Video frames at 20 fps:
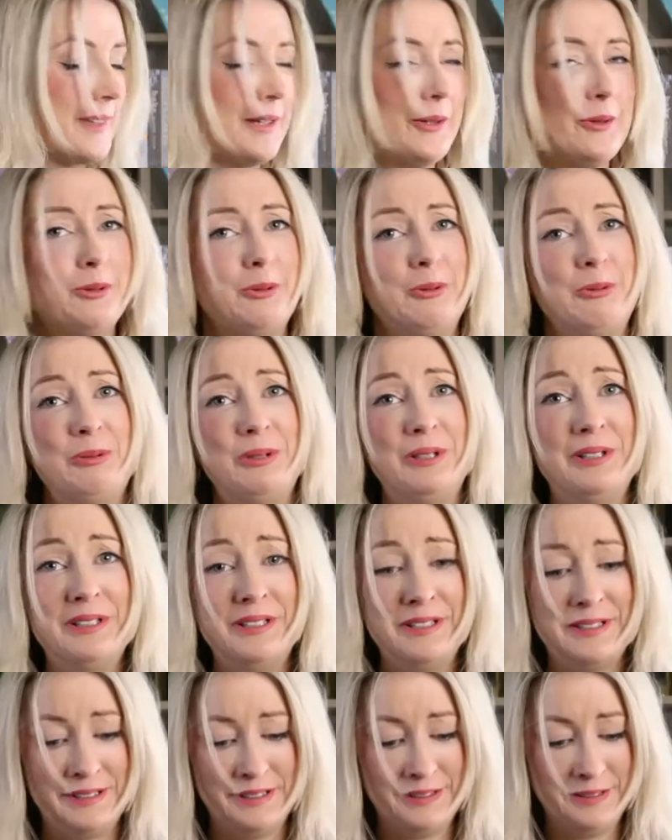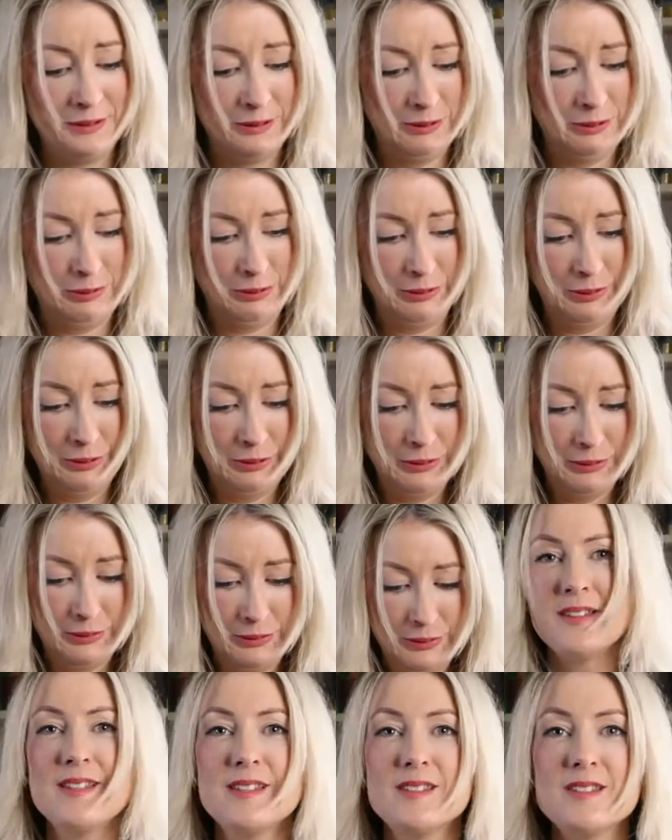Oh.
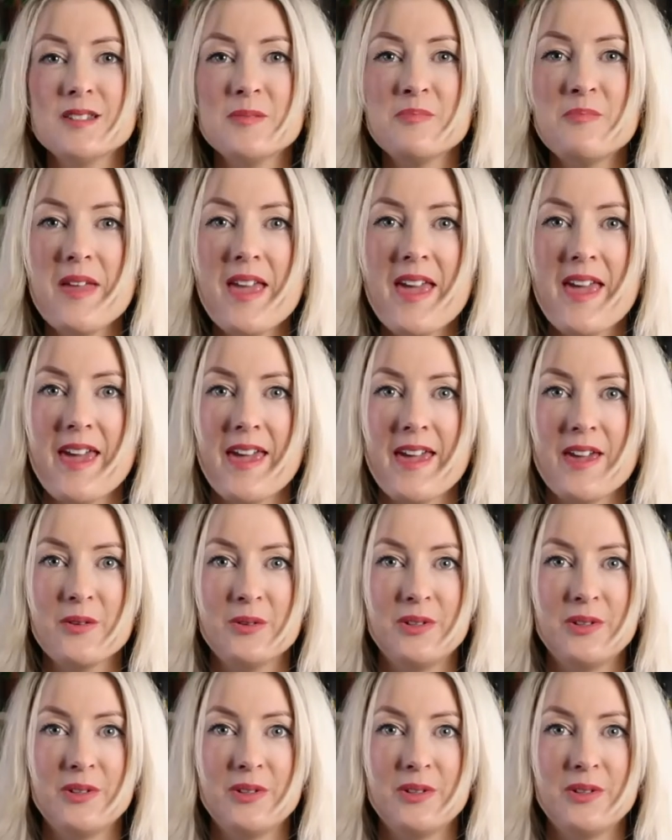Is it just me,